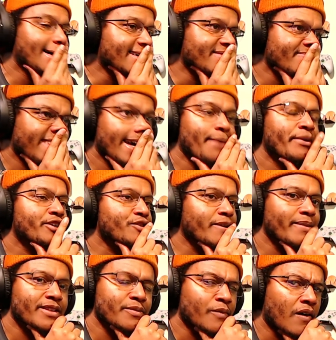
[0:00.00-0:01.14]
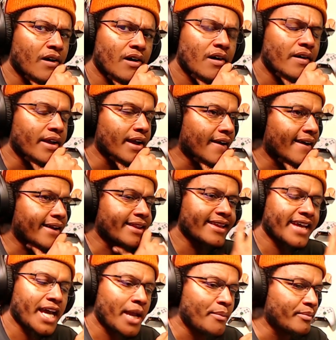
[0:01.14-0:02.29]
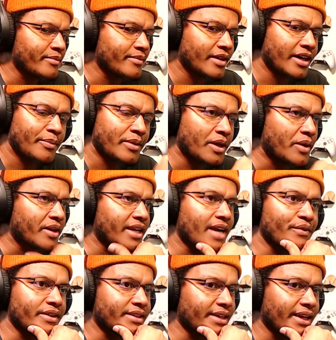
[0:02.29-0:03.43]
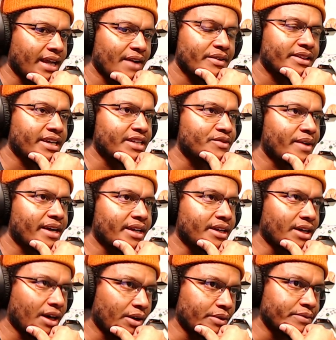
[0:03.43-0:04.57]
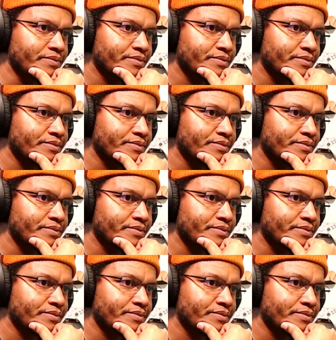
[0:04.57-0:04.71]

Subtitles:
yeah, I'm gonna stream it tomorrow. Oh yeah, I got the game uploaded, everything is ready to go.